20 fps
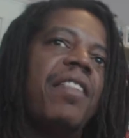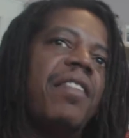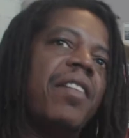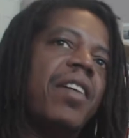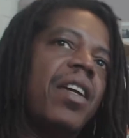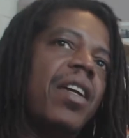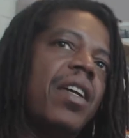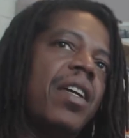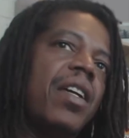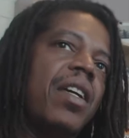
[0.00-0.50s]

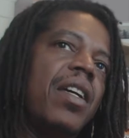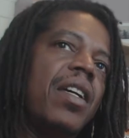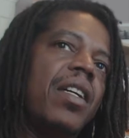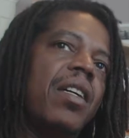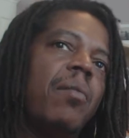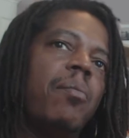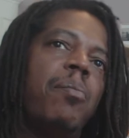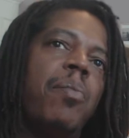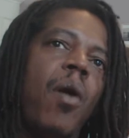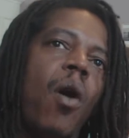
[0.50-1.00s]
the
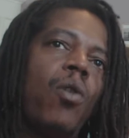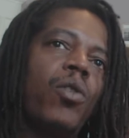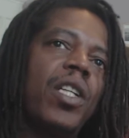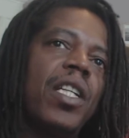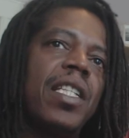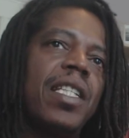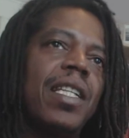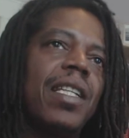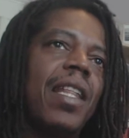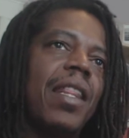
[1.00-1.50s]

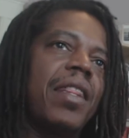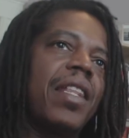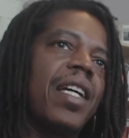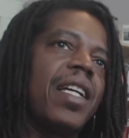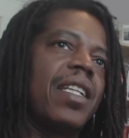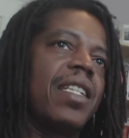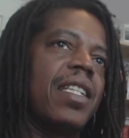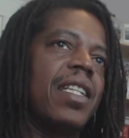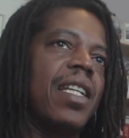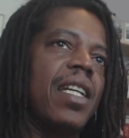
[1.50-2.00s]
components and the
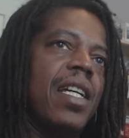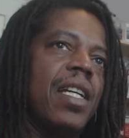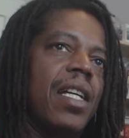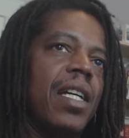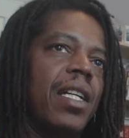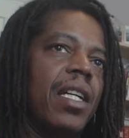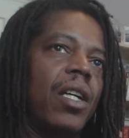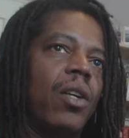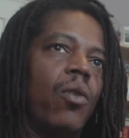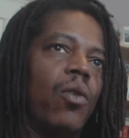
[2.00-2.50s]
things
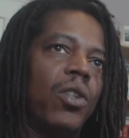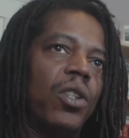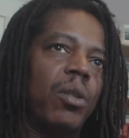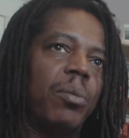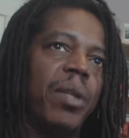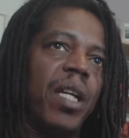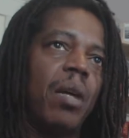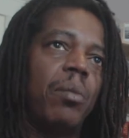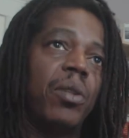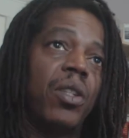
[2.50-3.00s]
needed in order to
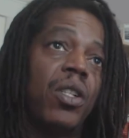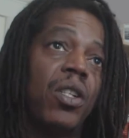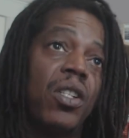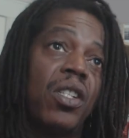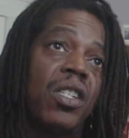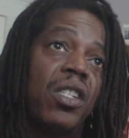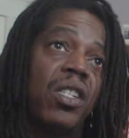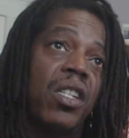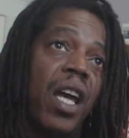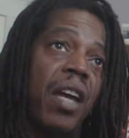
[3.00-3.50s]
be able to
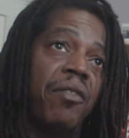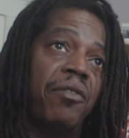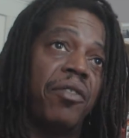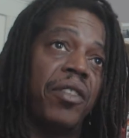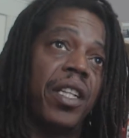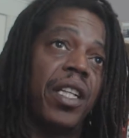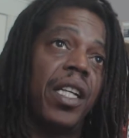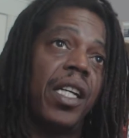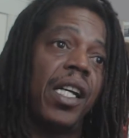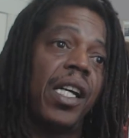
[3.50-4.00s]

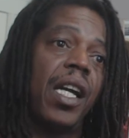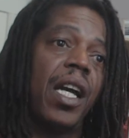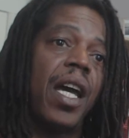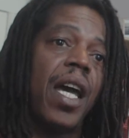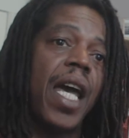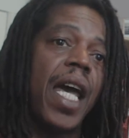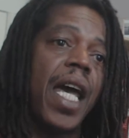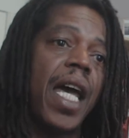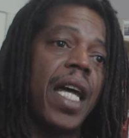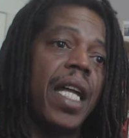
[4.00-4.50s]
safely
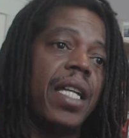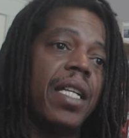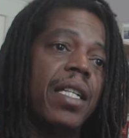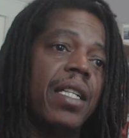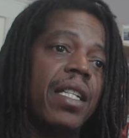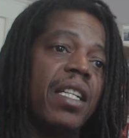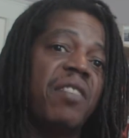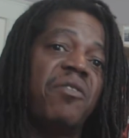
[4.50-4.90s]
and